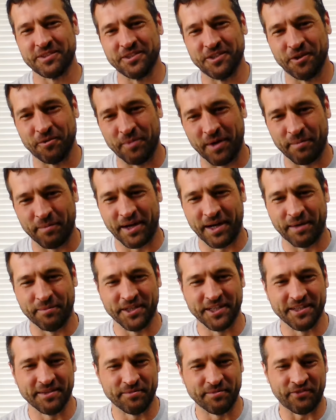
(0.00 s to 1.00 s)
You know, my mom
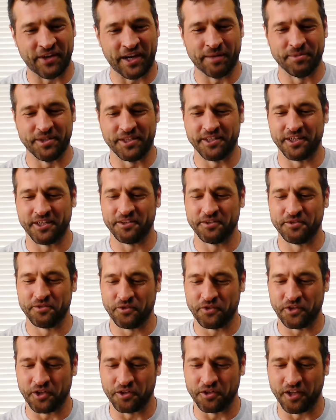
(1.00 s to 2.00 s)
and family,
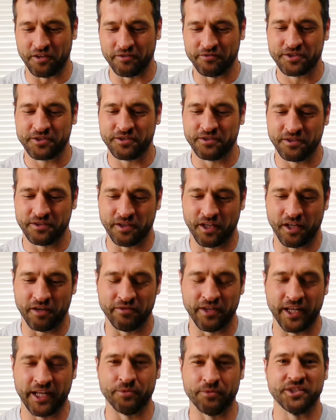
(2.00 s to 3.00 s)
their love
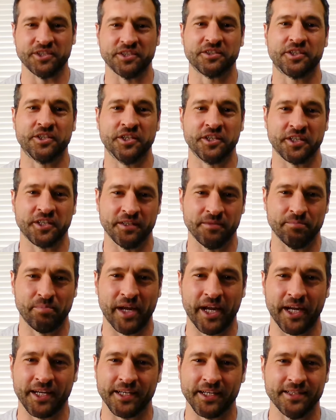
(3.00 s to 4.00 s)
language is cooking and
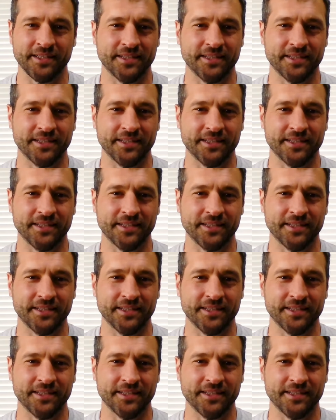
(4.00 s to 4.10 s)
baking.